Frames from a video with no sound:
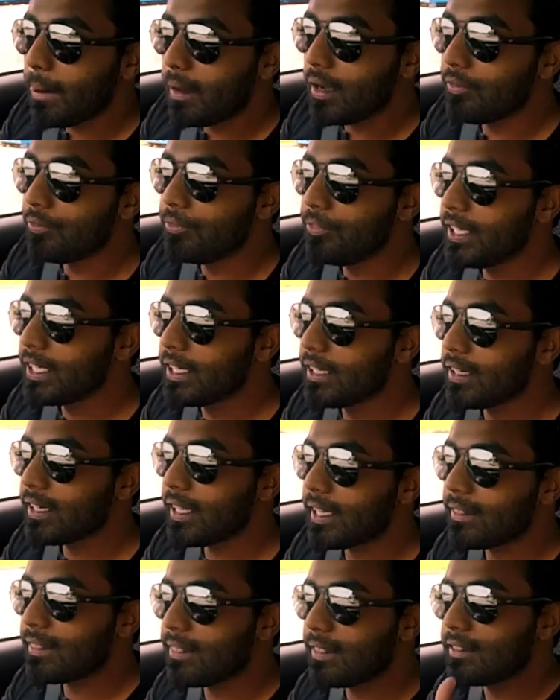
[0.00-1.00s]
a vehicle
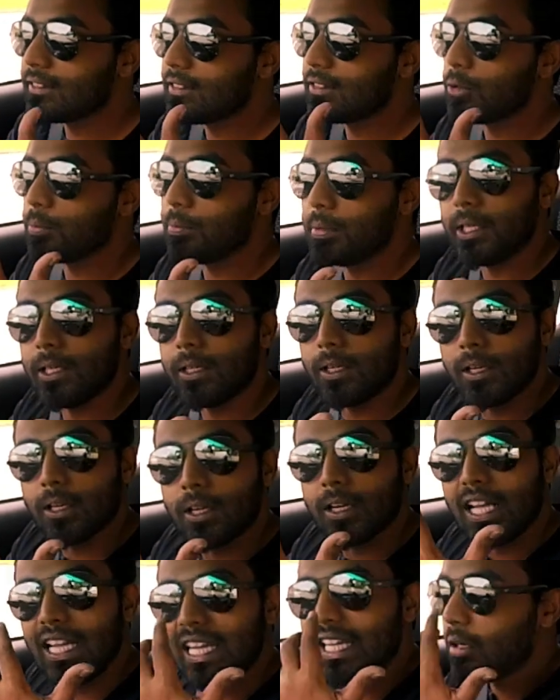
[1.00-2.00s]
like this to be
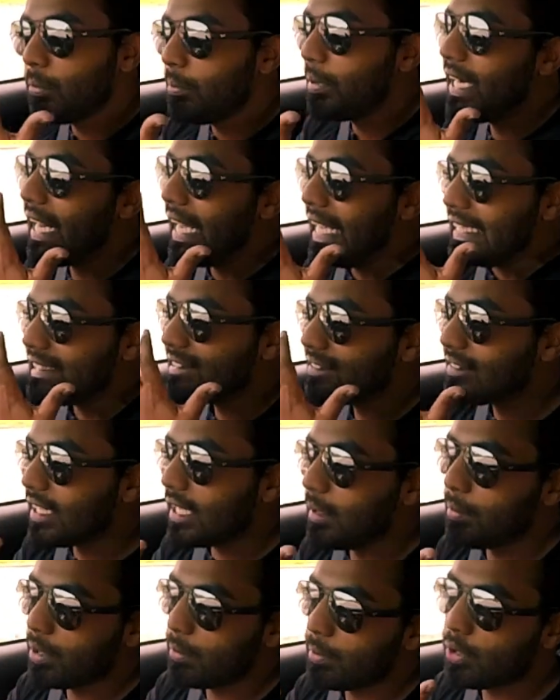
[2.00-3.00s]
a little bit
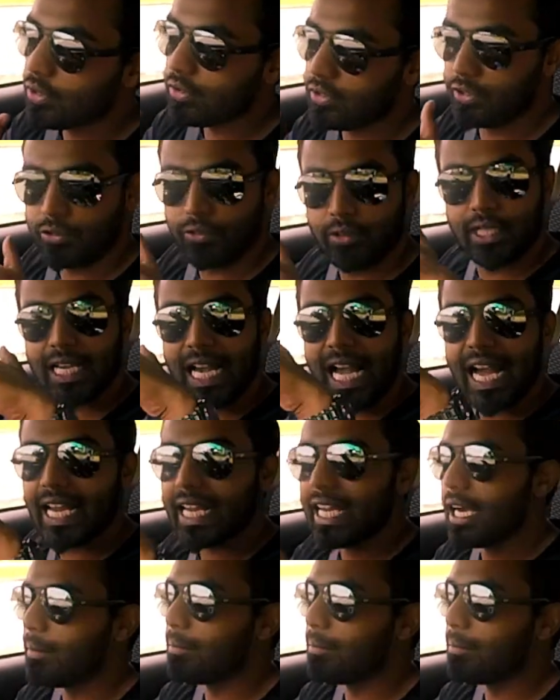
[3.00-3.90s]
unstable because it's really high